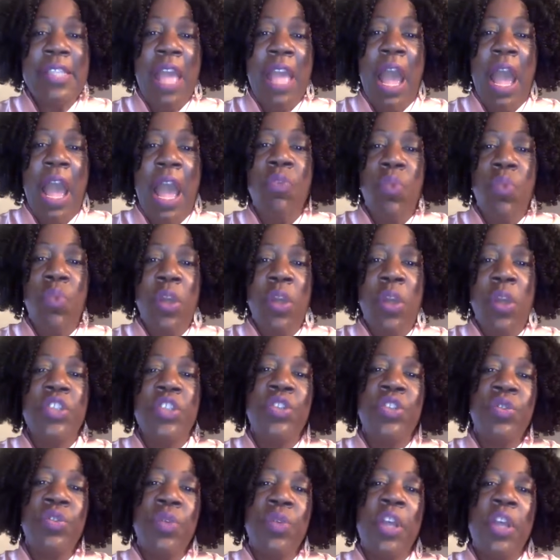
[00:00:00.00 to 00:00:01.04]
I wanted
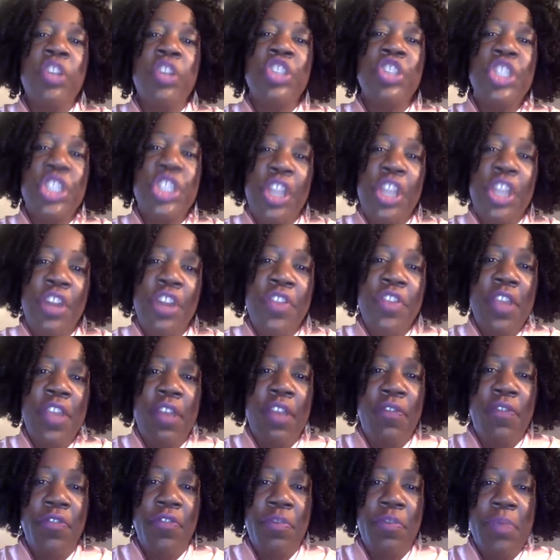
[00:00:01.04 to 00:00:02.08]
to share the
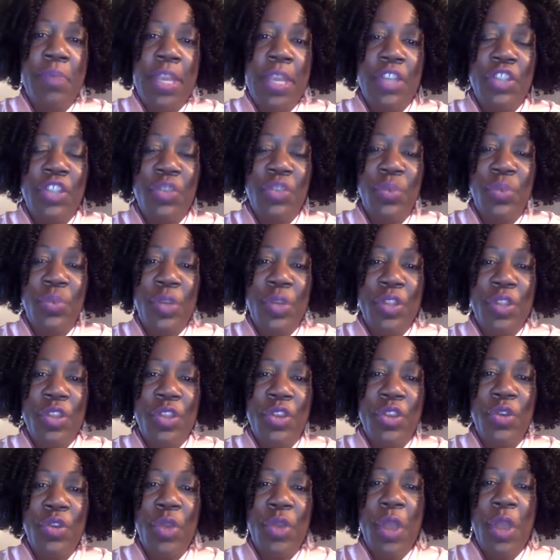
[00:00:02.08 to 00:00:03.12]
information with you